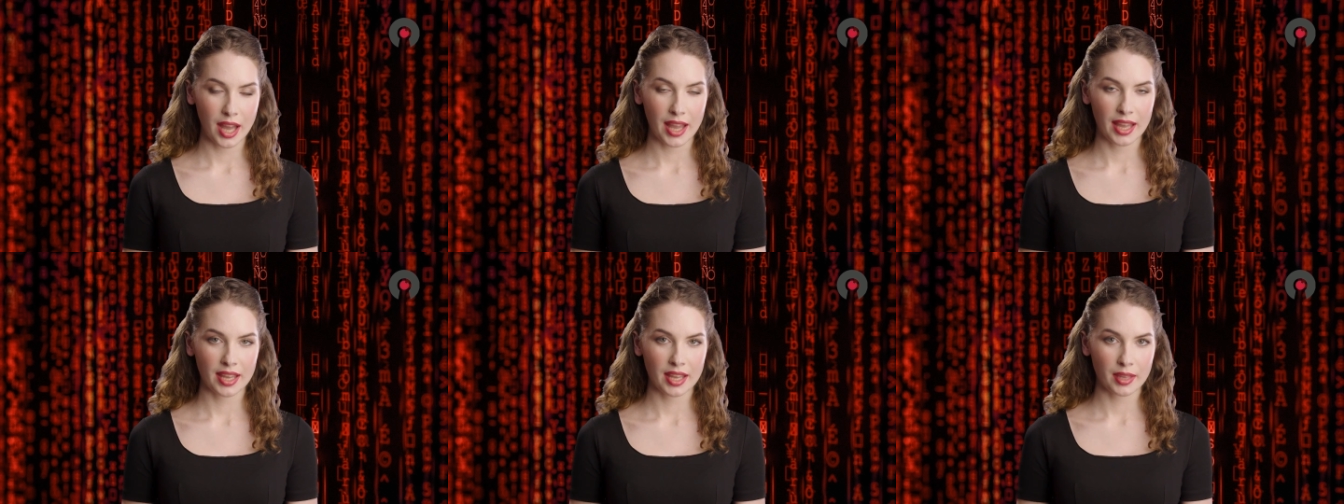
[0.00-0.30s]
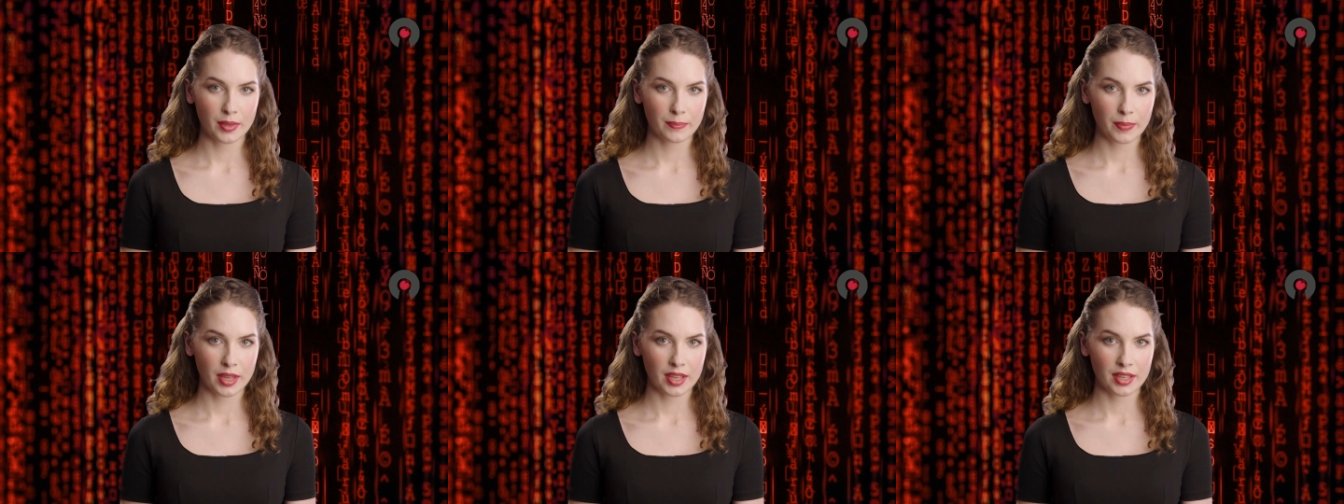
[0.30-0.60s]
A
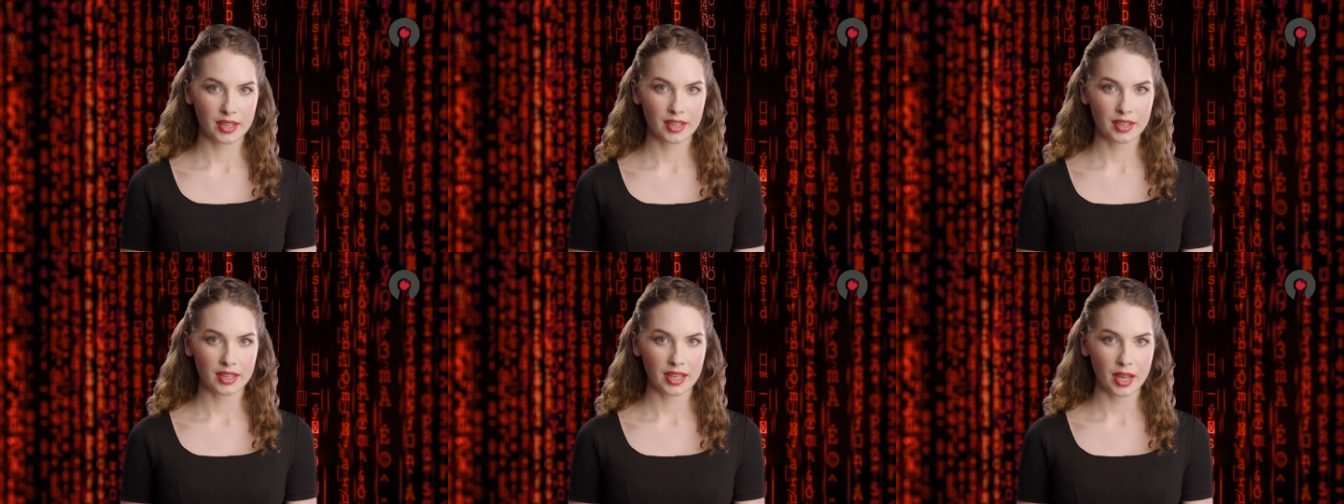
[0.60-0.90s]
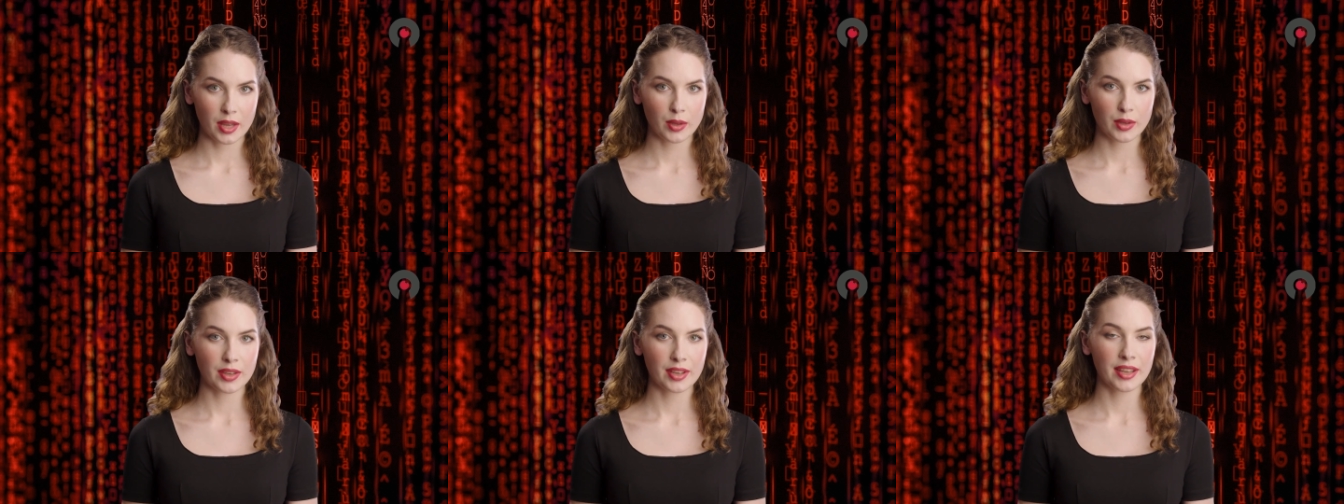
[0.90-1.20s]
I models
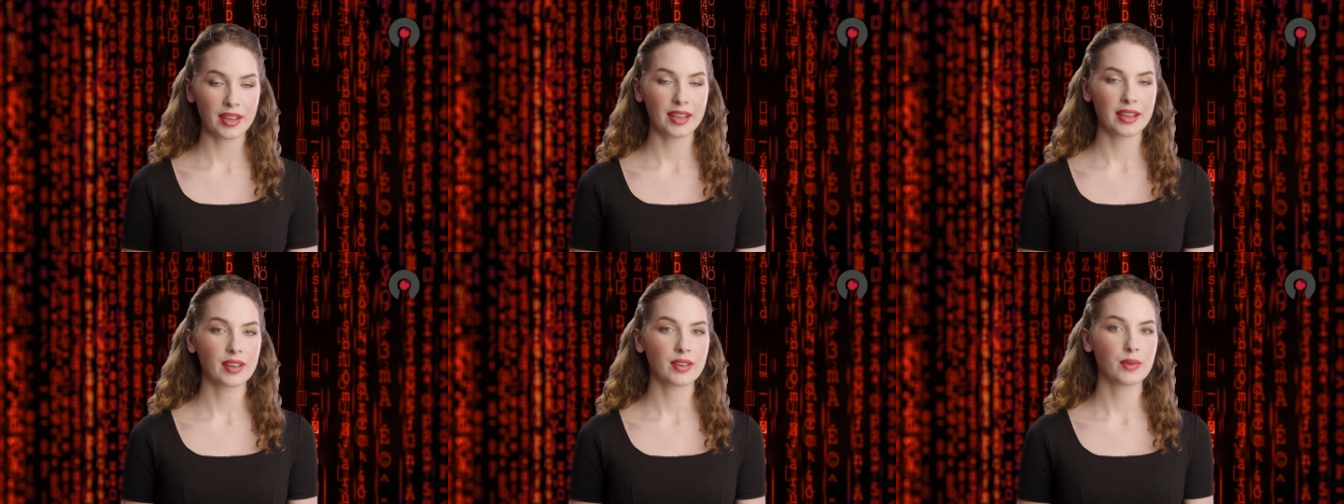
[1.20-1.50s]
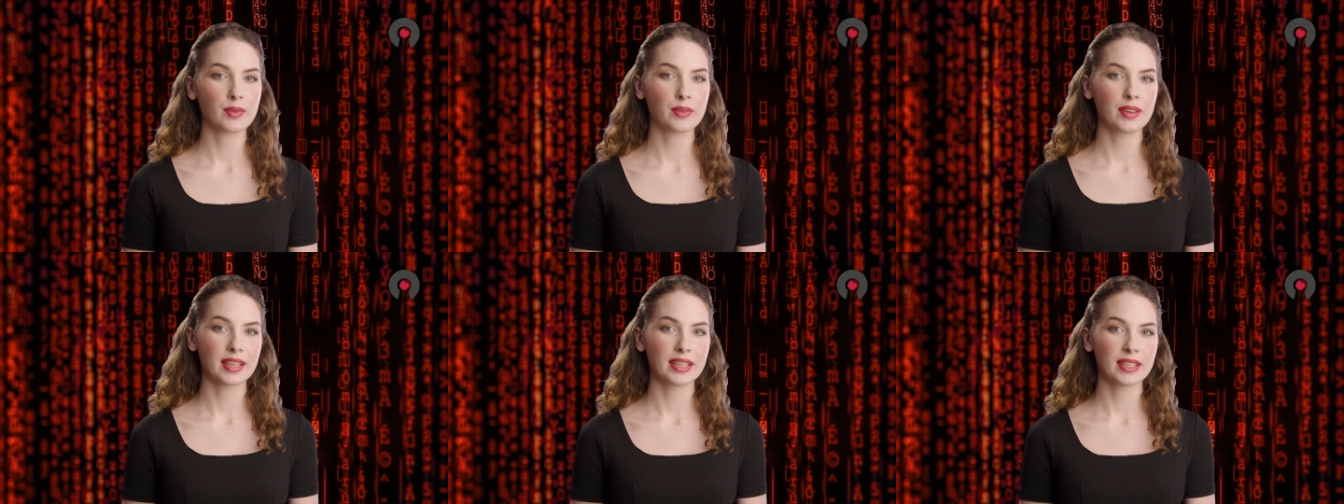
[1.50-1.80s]
are only as
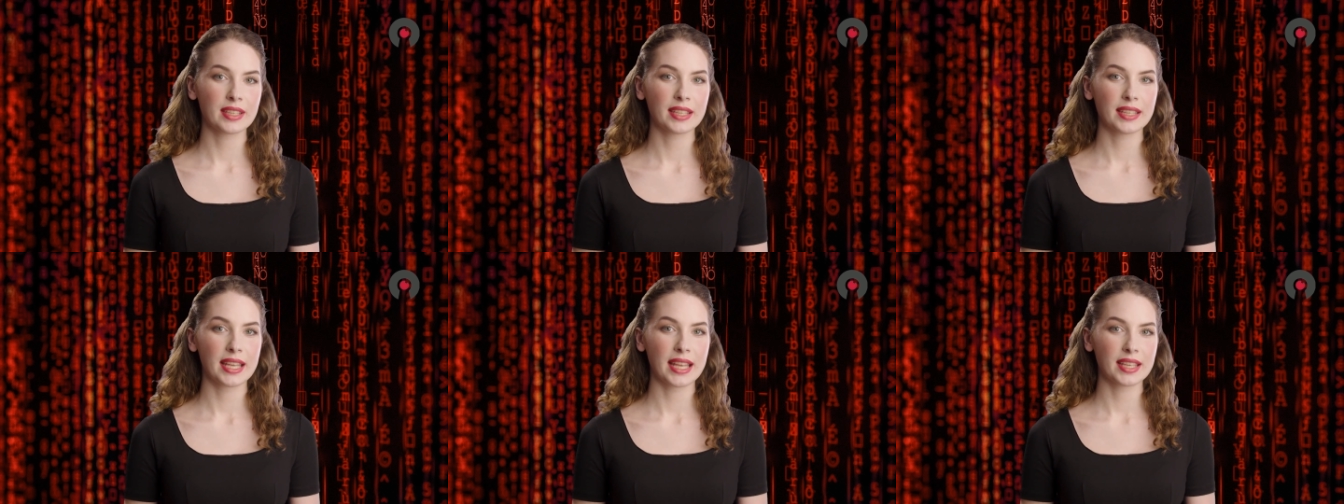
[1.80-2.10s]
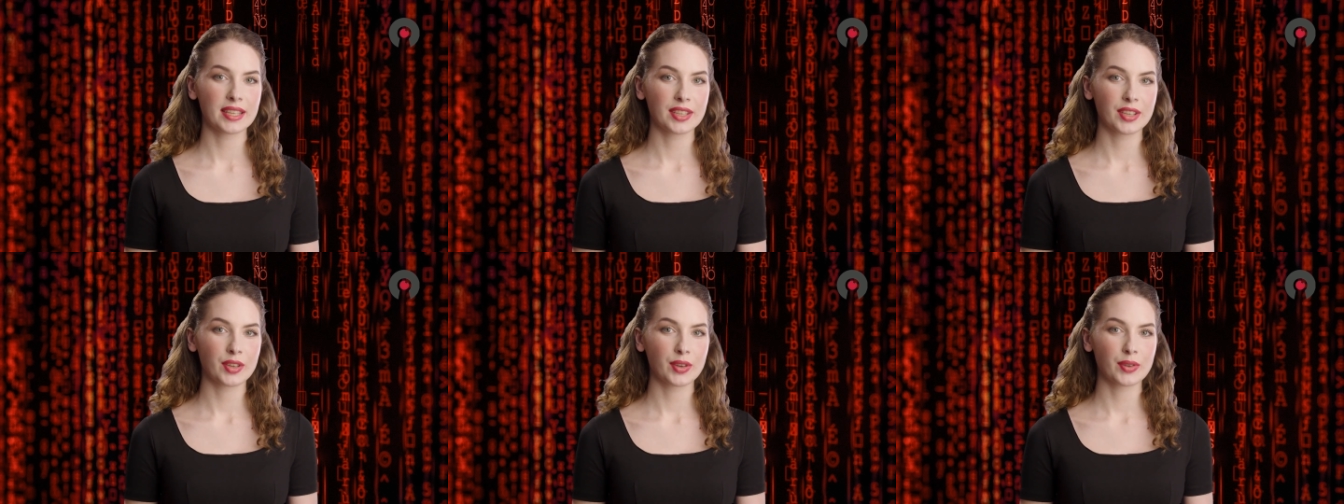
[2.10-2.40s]
good as the
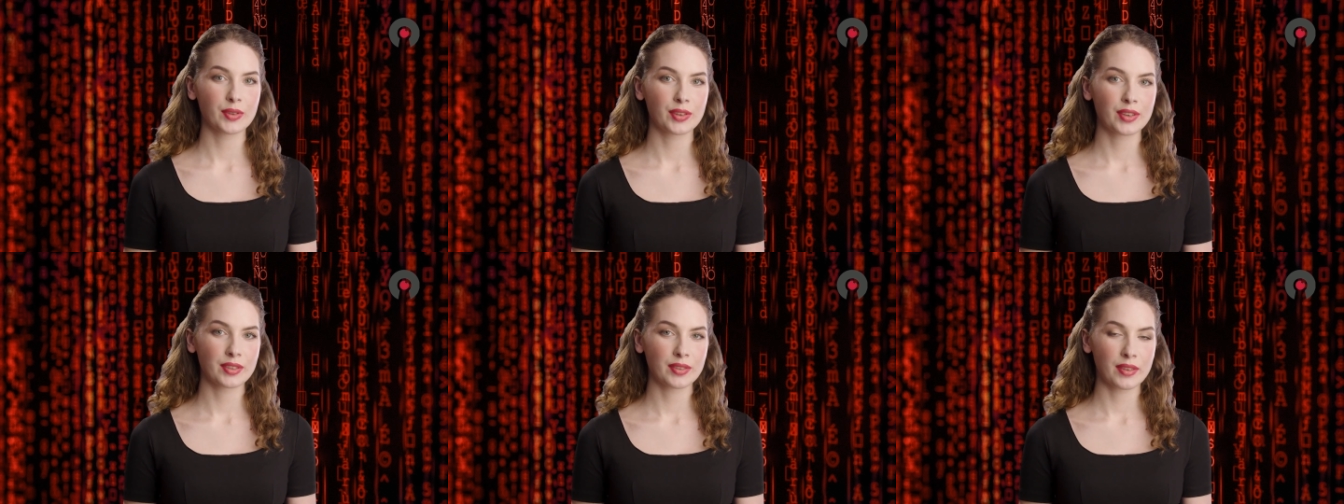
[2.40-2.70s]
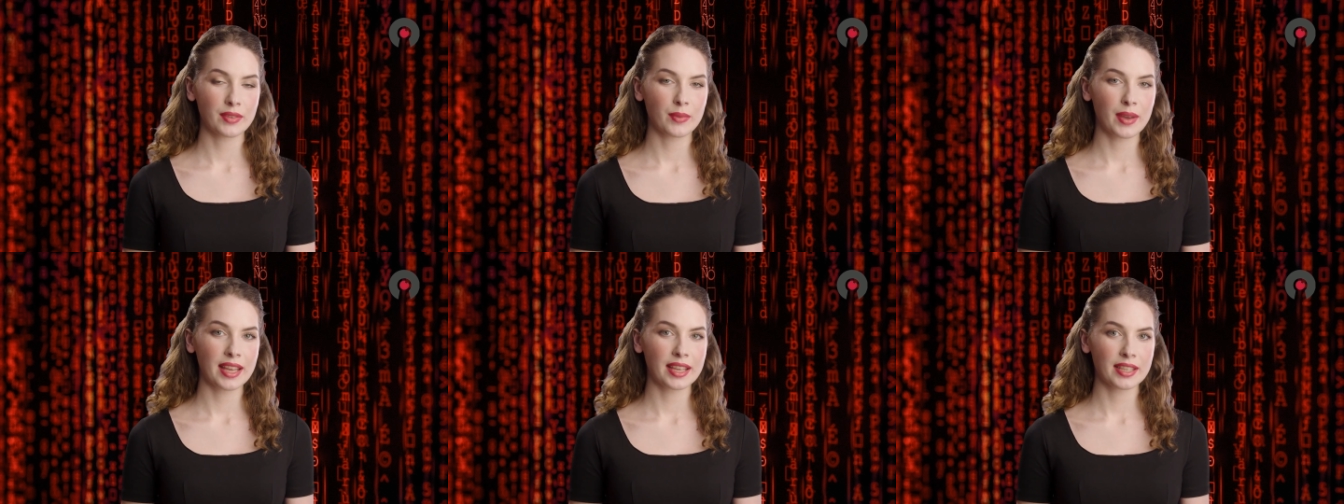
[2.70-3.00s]
data used to
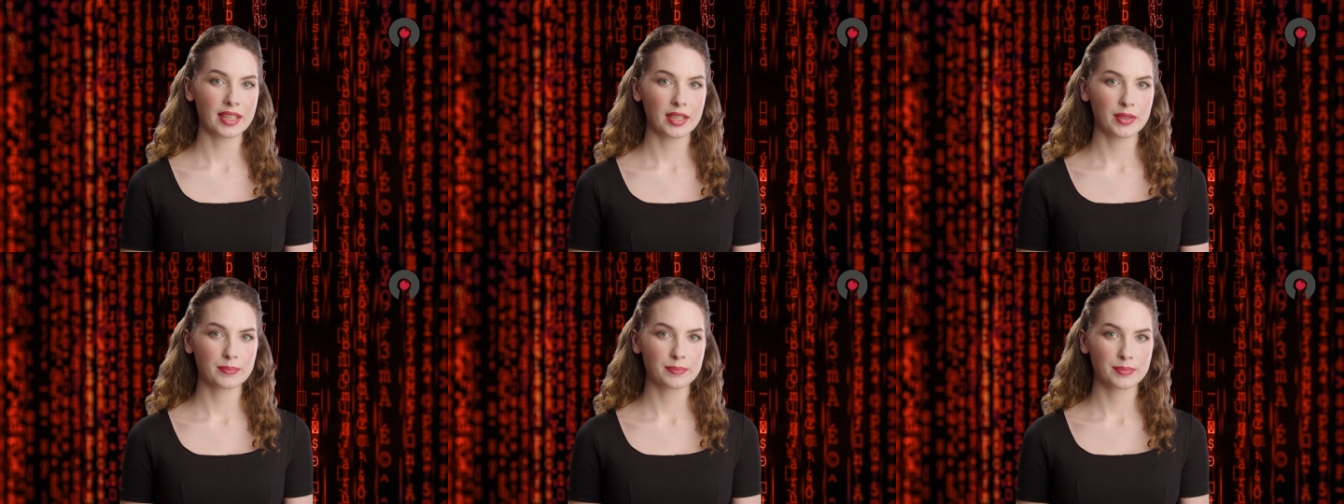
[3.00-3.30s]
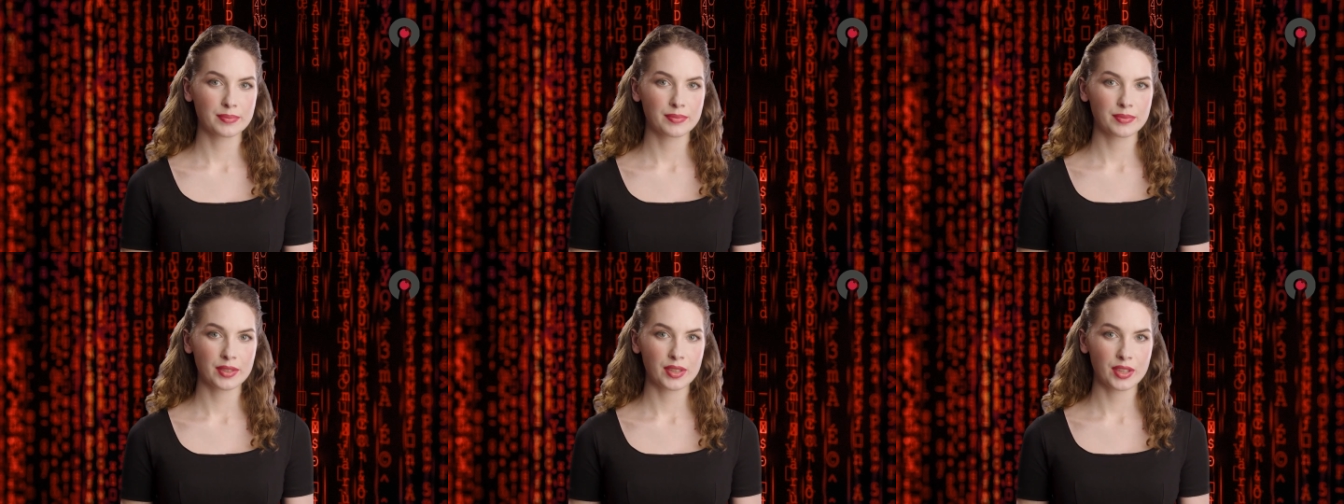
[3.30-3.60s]
train them,